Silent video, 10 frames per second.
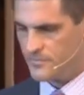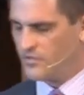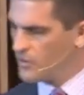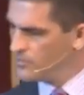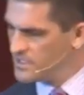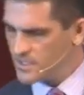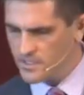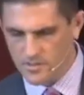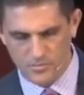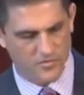You've heard me say
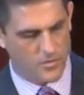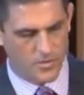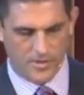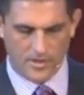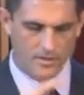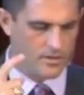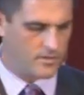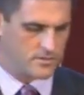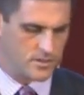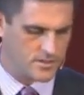this before, and I'll,
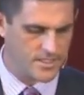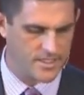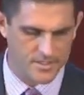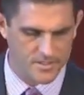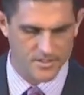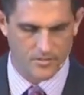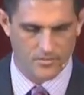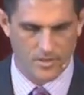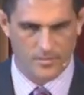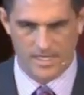I'll, I'll say it until you
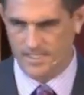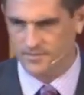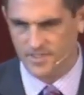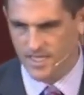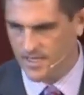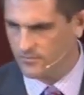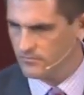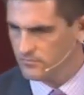run me out of town.